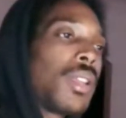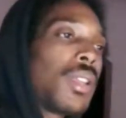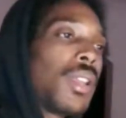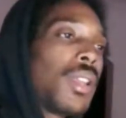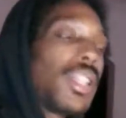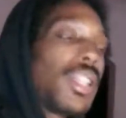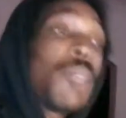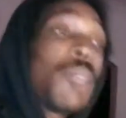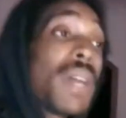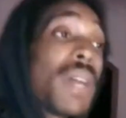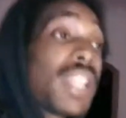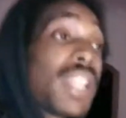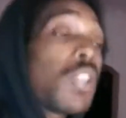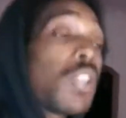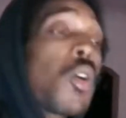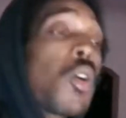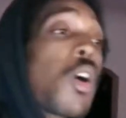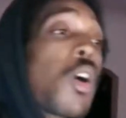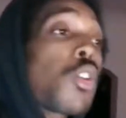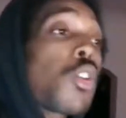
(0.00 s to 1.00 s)
The money
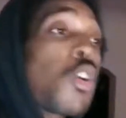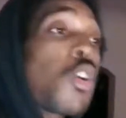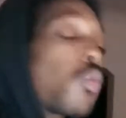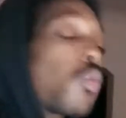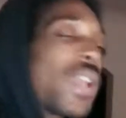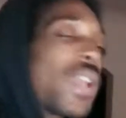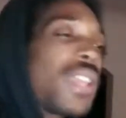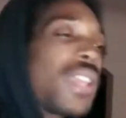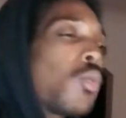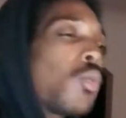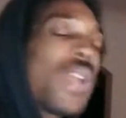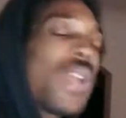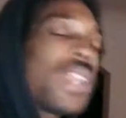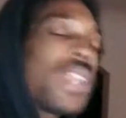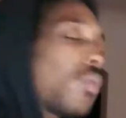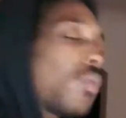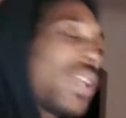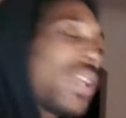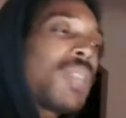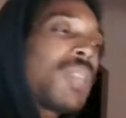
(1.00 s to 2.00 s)
on. Hold on. Wait
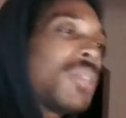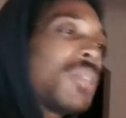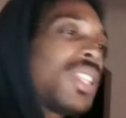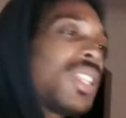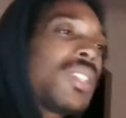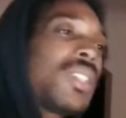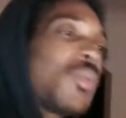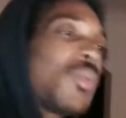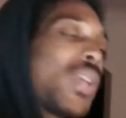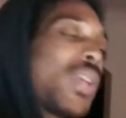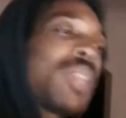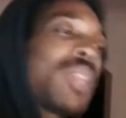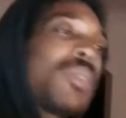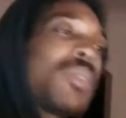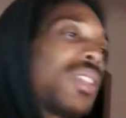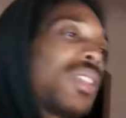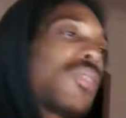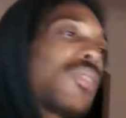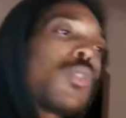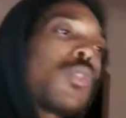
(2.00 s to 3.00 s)
a minute.
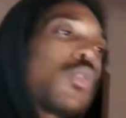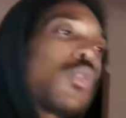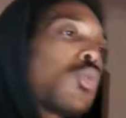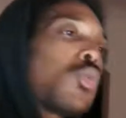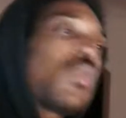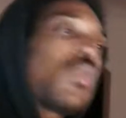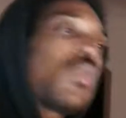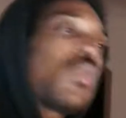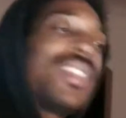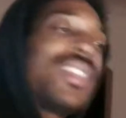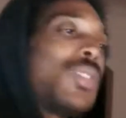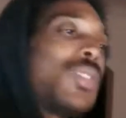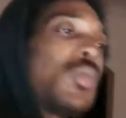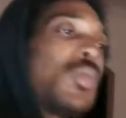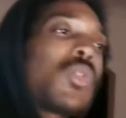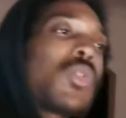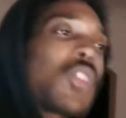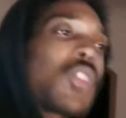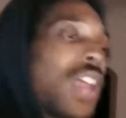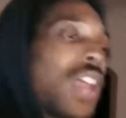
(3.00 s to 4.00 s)
For you
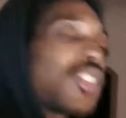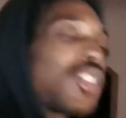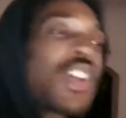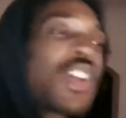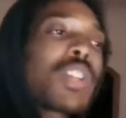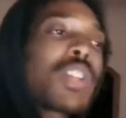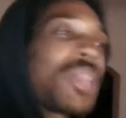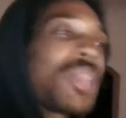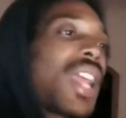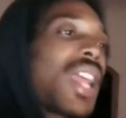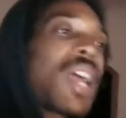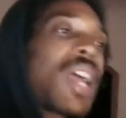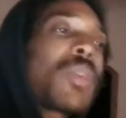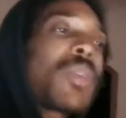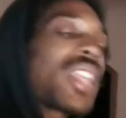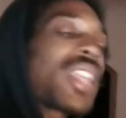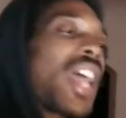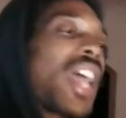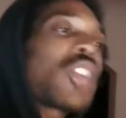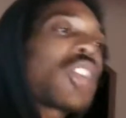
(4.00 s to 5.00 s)
trying to talk to me like I'm
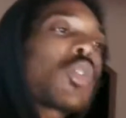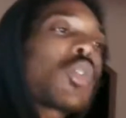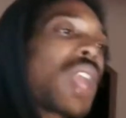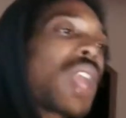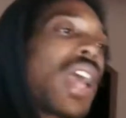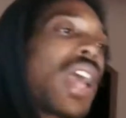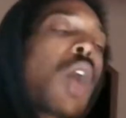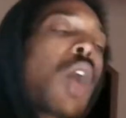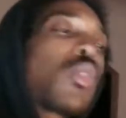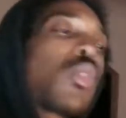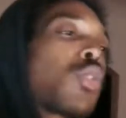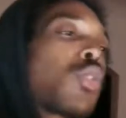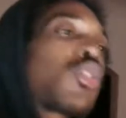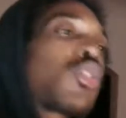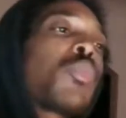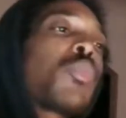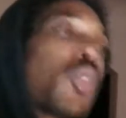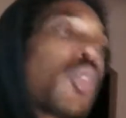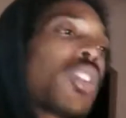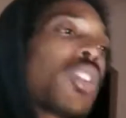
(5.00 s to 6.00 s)
a casual, like I don't know
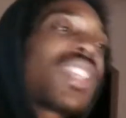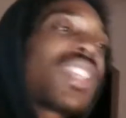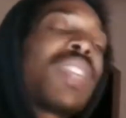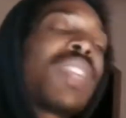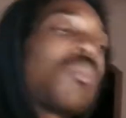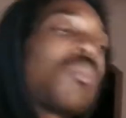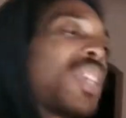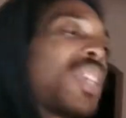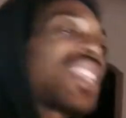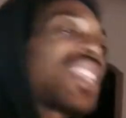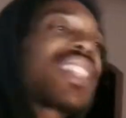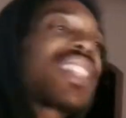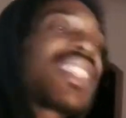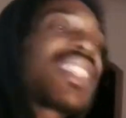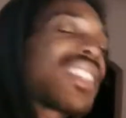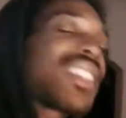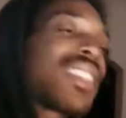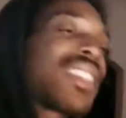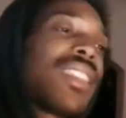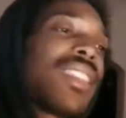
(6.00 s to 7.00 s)
sports and
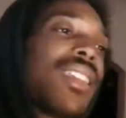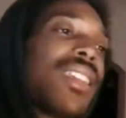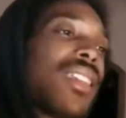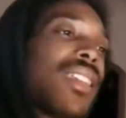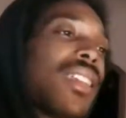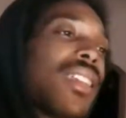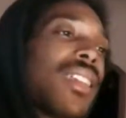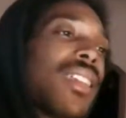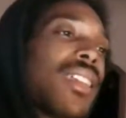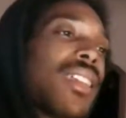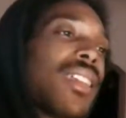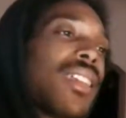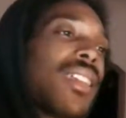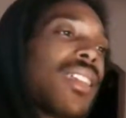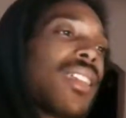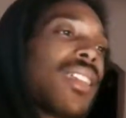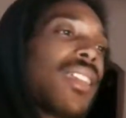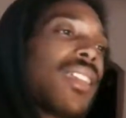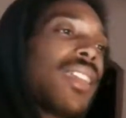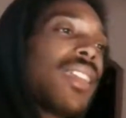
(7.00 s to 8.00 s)
business.
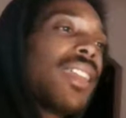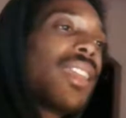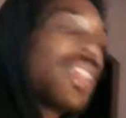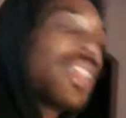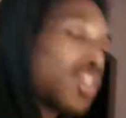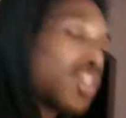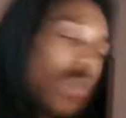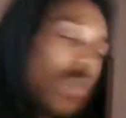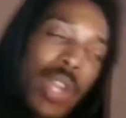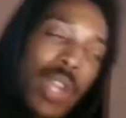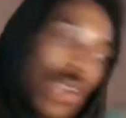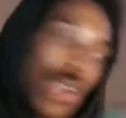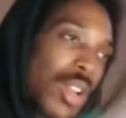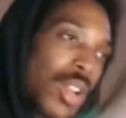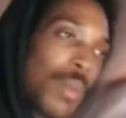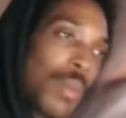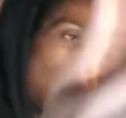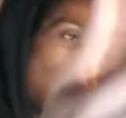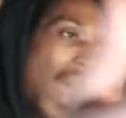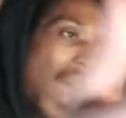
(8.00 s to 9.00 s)
as well.
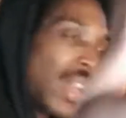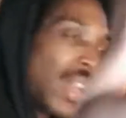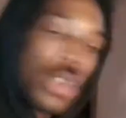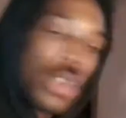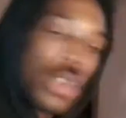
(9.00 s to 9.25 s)
Come on, I know